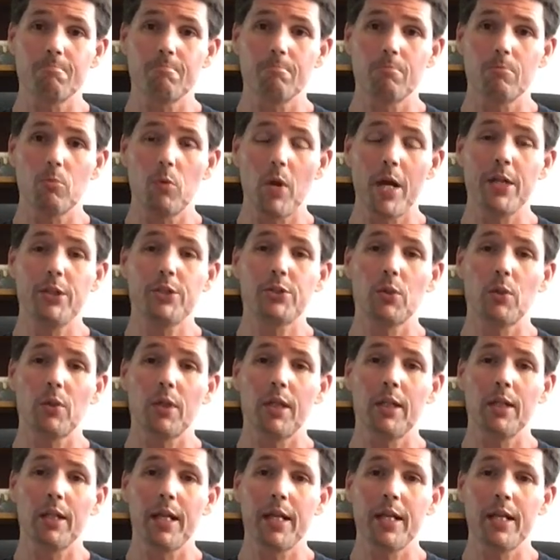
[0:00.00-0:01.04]
Rachel
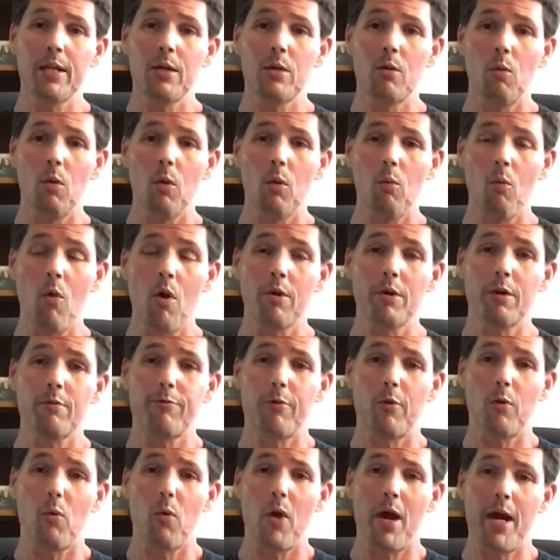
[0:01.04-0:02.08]
and Leah were
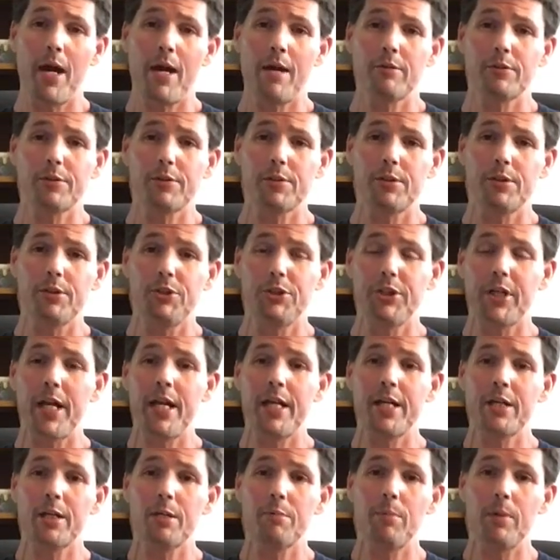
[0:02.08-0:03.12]
wonderful wives to
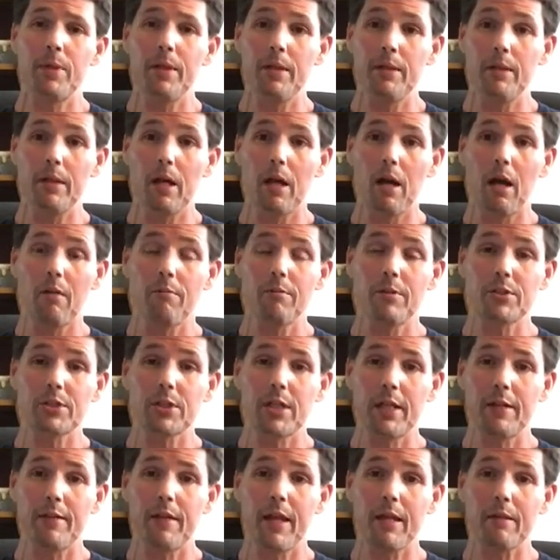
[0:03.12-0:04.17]
Jacob, and
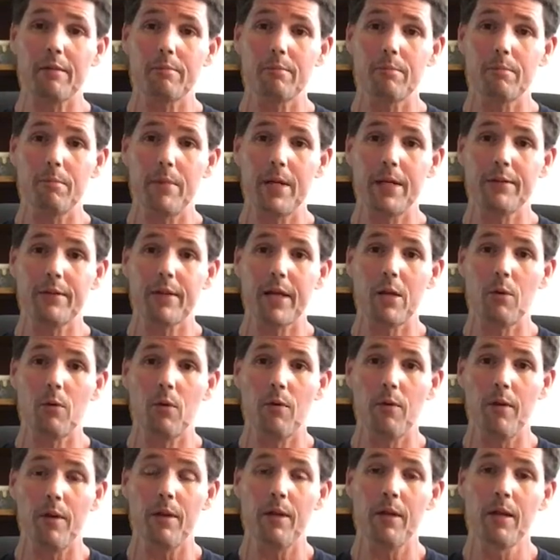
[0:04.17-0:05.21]
obviously that meant they were
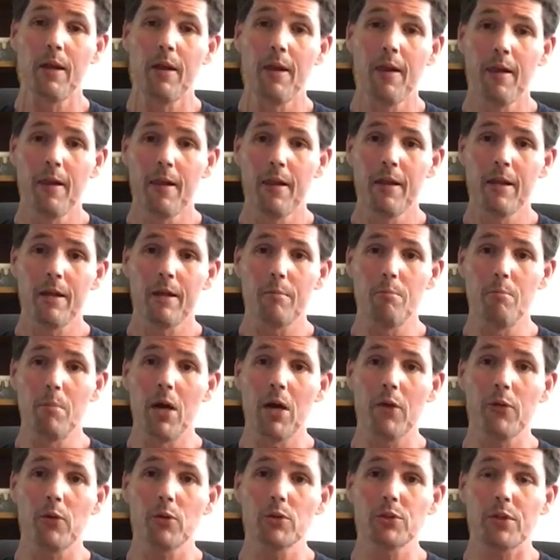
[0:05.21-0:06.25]
the
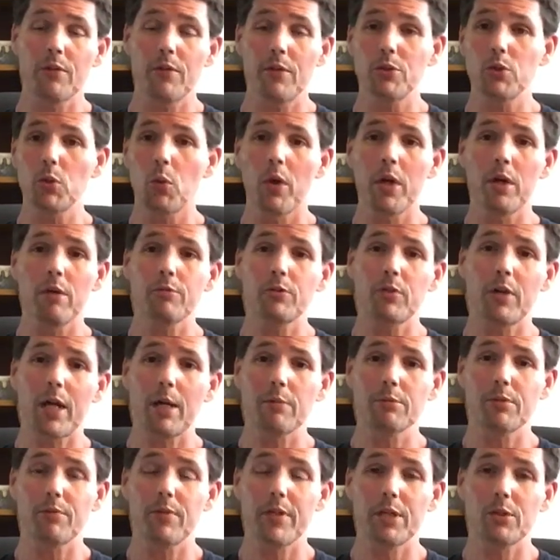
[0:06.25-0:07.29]
mothers of the 12
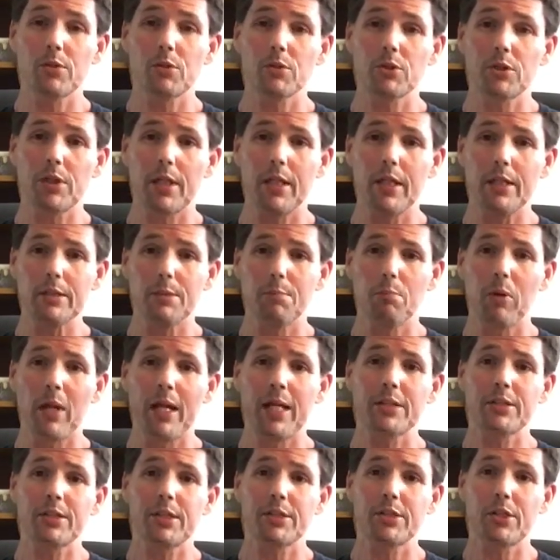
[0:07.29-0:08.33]
tribes of Israel, said, as
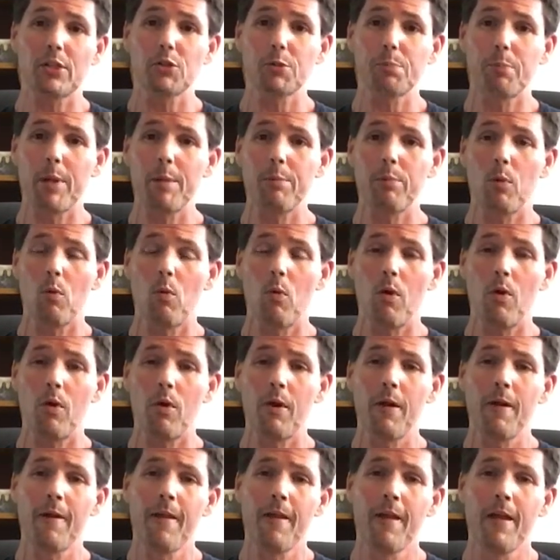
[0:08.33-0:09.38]
blessed as those people were,
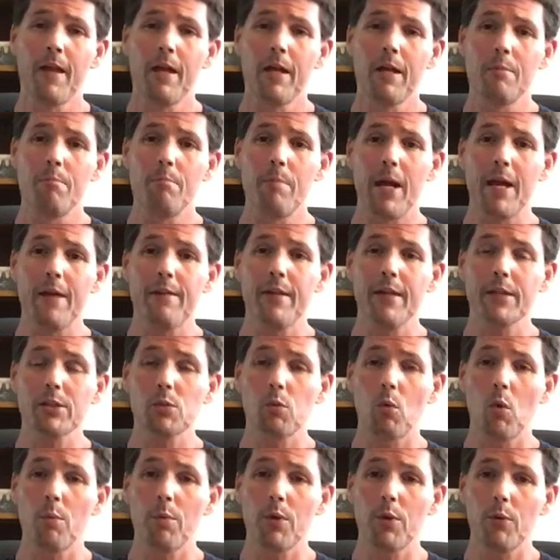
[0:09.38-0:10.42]
may this
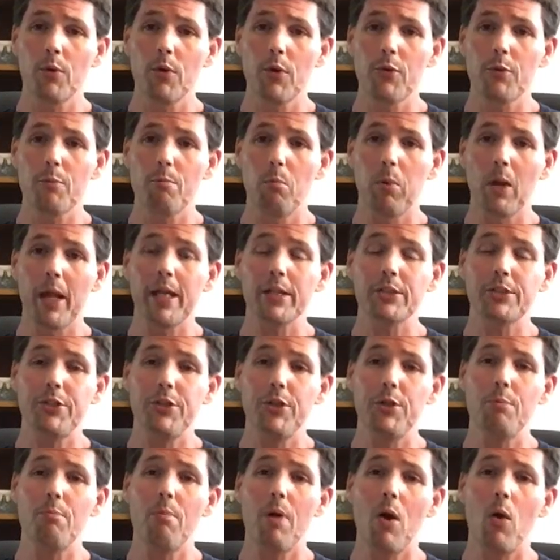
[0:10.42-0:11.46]
woman Ruth bless
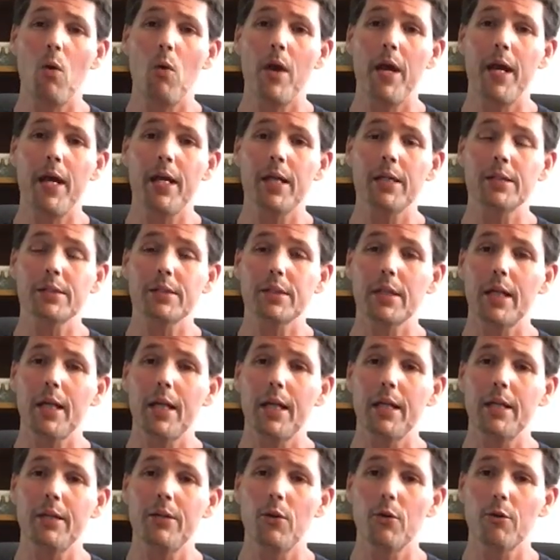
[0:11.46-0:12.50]
you, Boaz,
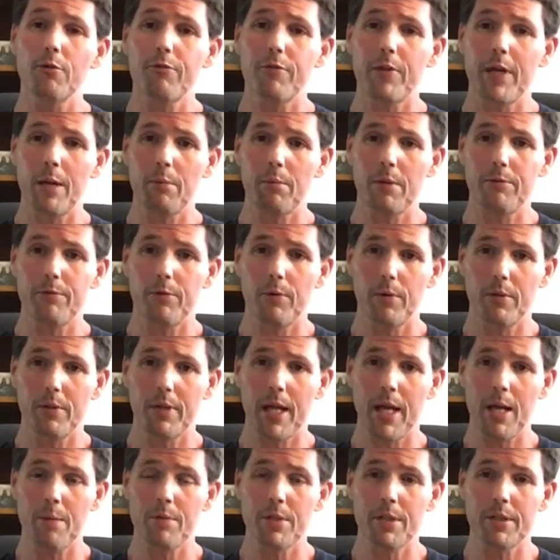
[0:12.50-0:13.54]
and your family for
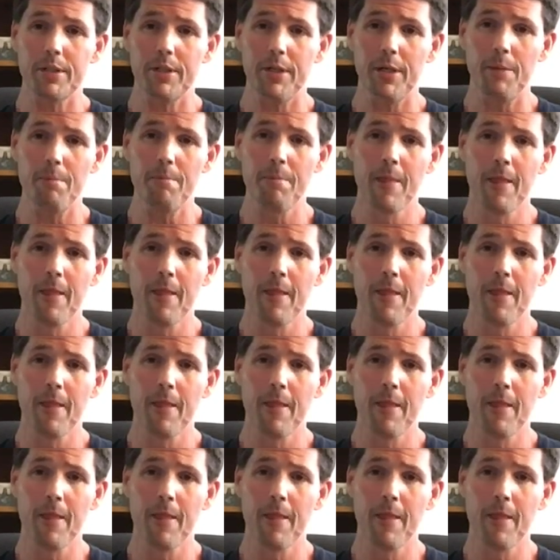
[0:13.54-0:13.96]
time to come.